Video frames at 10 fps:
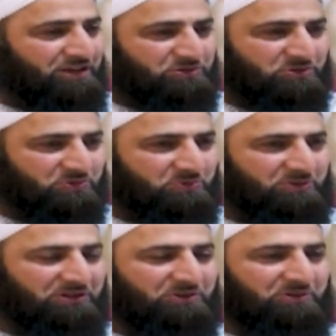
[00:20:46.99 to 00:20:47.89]
So,
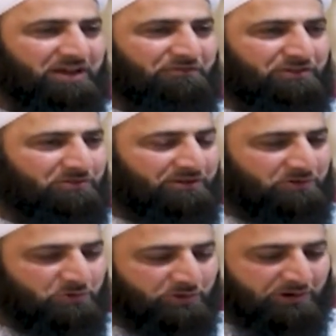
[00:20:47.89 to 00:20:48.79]
you know, everyone
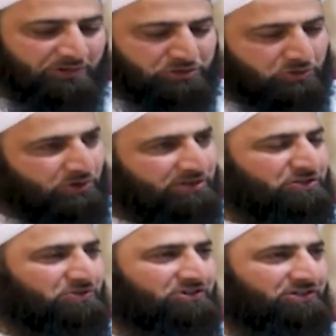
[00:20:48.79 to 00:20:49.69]
who wants to go
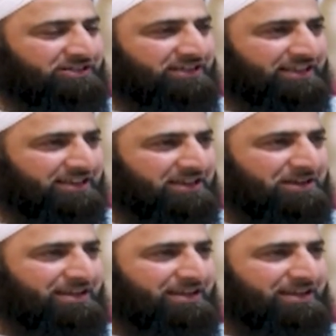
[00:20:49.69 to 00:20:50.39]
into drug dealing,